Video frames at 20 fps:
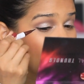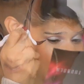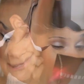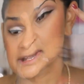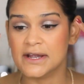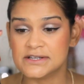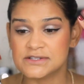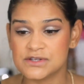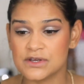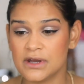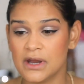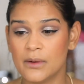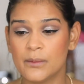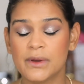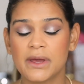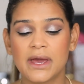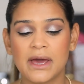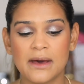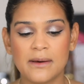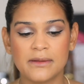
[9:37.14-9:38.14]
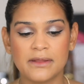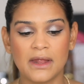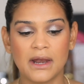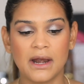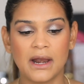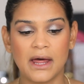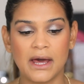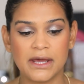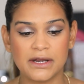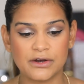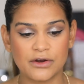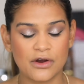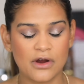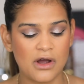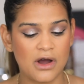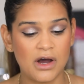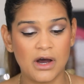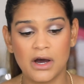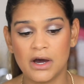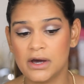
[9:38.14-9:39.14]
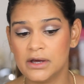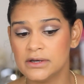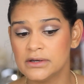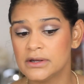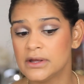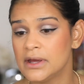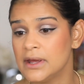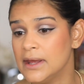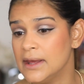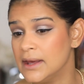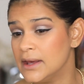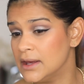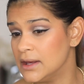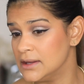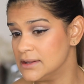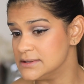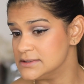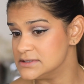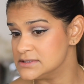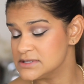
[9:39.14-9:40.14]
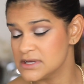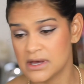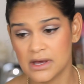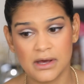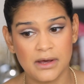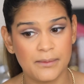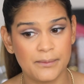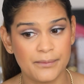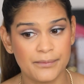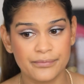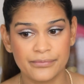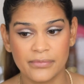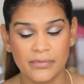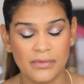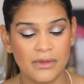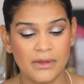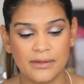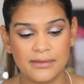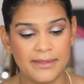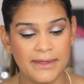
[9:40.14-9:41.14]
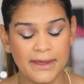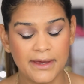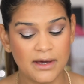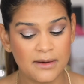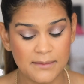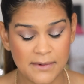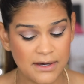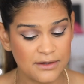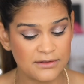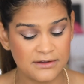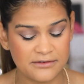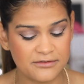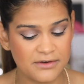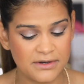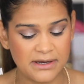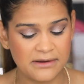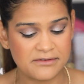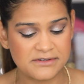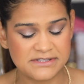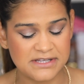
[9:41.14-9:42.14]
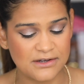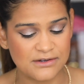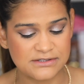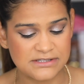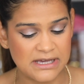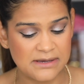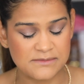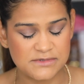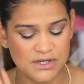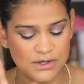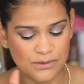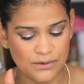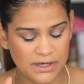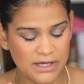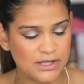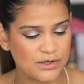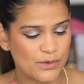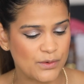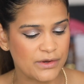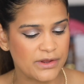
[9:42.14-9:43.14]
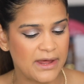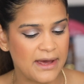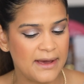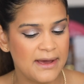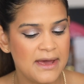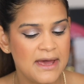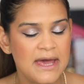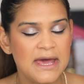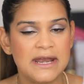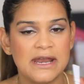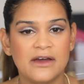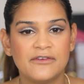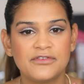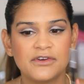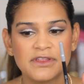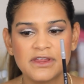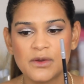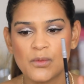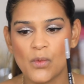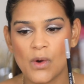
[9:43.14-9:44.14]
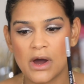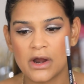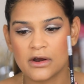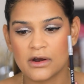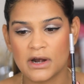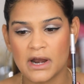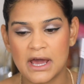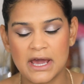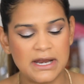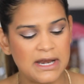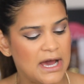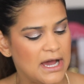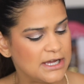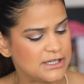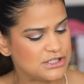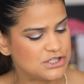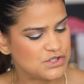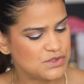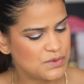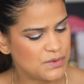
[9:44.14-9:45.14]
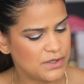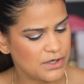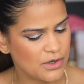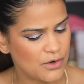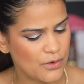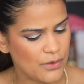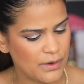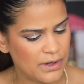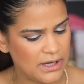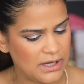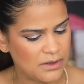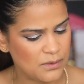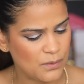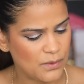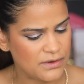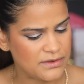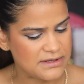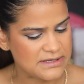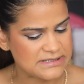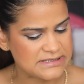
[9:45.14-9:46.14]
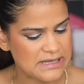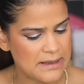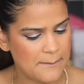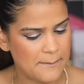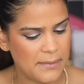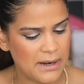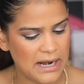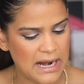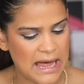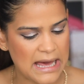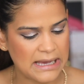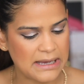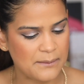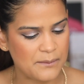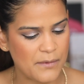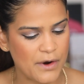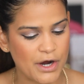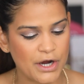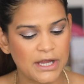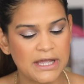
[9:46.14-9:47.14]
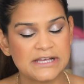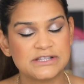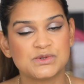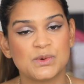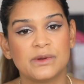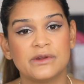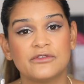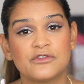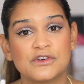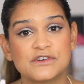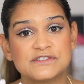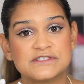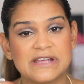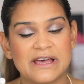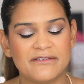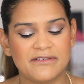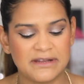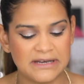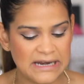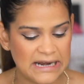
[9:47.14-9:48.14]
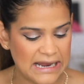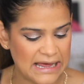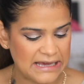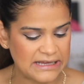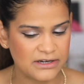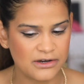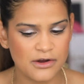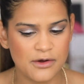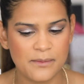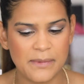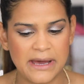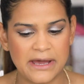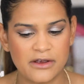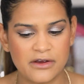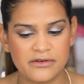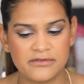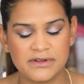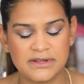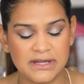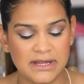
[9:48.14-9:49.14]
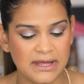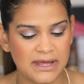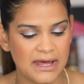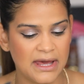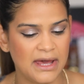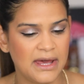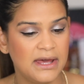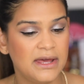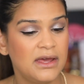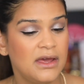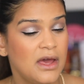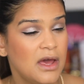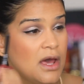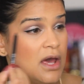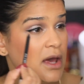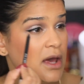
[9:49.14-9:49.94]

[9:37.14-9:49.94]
Alright, so now we got the liner on, and they come out different every single time, so ignore that. Now for the waterline, I do want to go in with this Black Market 24/7 liner by Urban Decay,